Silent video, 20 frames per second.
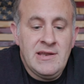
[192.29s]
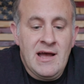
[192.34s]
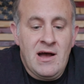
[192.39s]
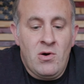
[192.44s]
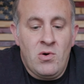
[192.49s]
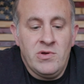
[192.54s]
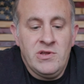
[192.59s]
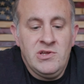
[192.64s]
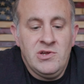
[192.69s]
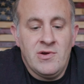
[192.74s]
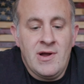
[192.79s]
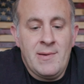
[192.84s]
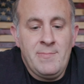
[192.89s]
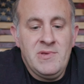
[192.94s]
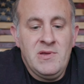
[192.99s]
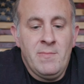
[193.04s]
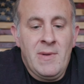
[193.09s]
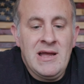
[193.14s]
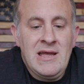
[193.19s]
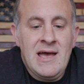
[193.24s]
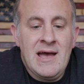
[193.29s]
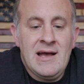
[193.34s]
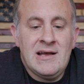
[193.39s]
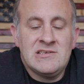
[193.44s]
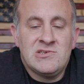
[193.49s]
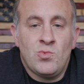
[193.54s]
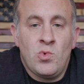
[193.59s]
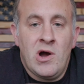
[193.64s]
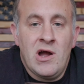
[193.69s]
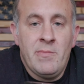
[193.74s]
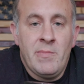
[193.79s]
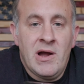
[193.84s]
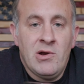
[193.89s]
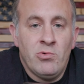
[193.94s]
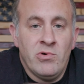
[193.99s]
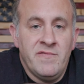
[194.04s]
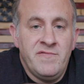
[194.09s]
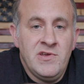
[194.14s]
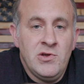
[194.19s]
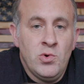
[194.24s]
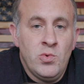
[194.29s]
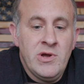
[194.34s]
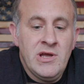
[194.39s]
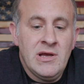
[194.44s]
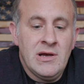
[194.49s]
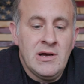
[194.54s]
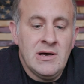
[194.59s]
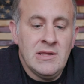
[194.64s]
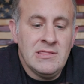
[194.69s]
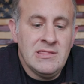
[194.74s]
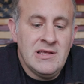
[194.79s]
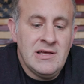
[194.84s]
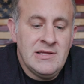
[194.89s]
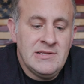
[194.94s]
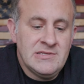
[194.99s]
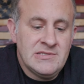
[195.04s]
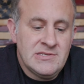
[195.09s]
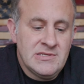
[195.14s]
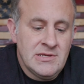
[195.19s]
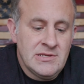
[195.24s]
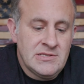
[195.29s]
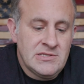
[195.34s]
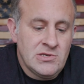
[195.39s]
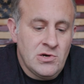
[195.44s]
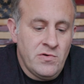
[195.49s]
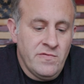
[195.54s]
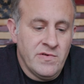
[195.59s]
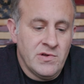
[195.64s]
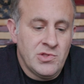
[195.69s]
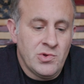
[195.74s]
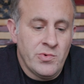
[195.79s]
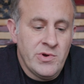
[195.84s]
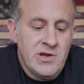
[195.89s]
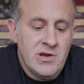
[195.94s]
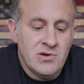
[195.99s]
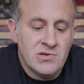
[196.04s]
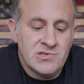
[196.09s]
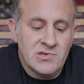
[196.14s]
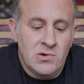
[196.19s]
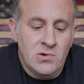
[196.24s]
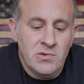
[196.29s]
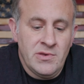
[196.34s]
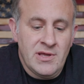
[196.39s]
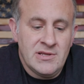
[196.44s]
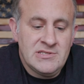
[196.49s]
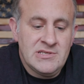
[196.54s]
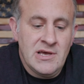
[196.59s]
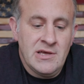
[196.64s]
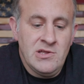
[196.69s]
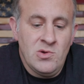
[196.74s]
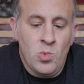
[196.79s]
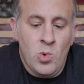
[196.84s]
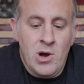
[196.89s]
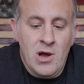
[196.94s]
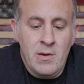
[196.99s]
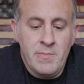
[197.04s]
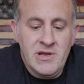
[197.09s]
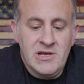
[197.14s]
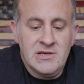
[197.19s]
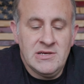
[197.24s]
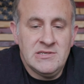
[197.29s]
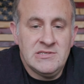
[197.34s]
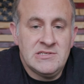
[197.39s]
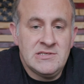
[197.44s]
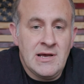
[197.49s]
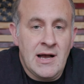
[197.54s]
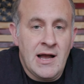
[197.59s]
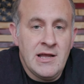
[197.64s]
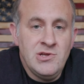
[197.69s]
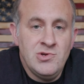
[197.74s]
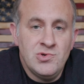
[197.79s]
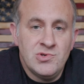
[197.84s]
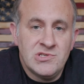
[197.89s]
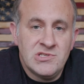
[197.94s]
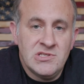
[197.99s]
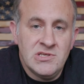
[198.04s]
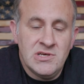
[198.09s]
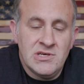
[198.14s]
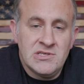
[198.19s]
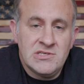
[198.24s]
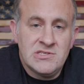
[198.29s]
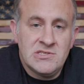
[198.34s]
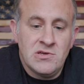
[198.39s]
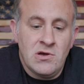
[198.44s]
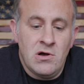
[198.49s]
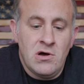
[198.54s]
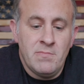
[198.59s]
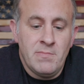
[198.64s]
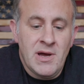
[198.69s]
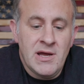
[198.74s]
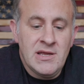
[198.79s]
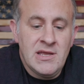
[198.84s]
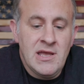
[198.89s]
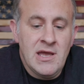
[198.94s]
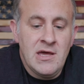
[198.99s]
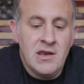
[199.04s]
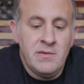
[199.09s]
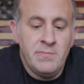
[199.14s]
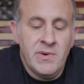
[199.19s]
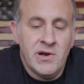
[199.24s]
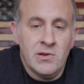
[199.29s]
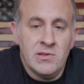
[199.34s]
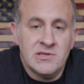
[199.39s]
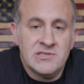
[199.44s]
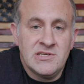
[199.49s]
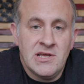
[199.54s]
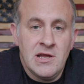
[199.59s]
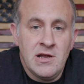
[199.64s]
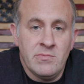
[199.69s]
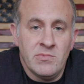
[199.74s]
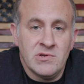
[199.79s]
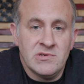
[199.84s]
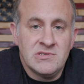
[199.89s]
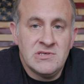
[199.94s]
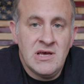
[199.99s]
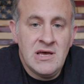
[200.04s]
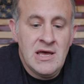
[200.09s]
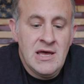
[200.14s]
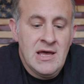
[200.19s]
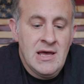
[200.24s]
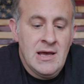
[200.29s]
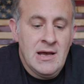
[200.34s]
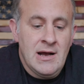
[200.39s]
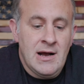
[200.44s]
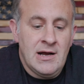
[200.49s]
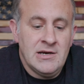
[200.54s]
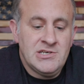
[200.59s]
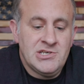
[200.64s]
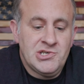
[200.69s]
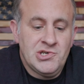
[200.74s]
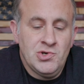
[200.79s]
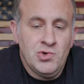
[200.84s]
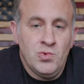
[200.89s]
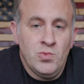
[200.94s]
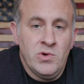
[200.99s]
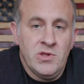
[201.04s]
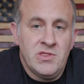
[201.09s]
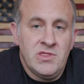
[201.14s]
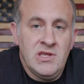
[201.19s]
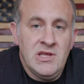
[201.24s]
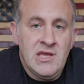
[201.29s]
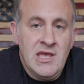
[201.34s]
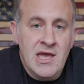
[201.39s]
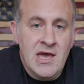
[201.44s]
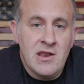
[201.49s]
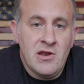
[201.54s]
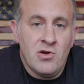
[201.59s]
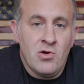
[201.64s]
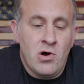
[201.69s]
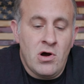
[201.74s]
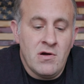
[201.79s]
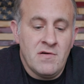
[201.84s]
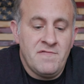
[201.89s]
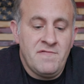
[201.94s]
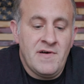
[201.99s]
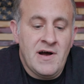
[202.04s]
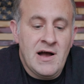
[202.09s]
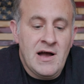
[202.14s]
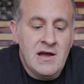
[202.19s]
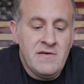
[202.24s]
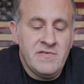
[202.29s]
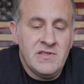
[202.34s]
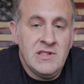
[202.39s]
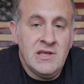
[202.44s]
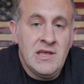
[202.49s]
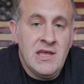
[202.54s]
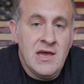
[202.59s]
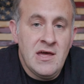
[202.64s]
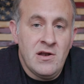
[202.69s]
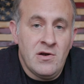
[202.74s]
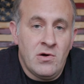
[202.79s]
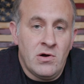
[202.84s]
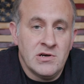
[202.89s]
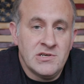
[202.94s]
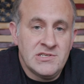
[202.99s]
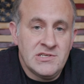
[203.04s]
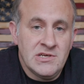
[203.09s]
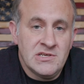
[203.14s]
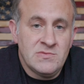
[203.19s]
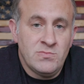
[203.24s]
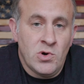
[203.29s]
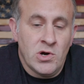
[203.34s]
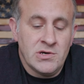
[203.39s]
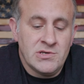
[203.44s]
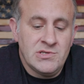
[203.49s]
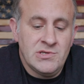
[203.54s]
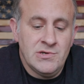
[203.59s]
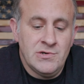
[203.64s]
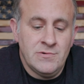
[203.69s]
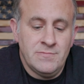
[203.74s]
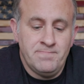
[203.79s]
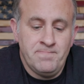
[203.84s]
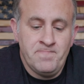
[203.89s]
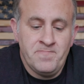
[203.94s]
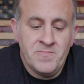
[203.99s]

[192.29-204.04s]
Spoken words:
Now, you might ask, why am I reviewing a lens that's over 3 years old? And I'll tell you why. Because I use this on my Canon mirrorless cameras. I shoot with the Canon R5 and the Canon R6 Mark II.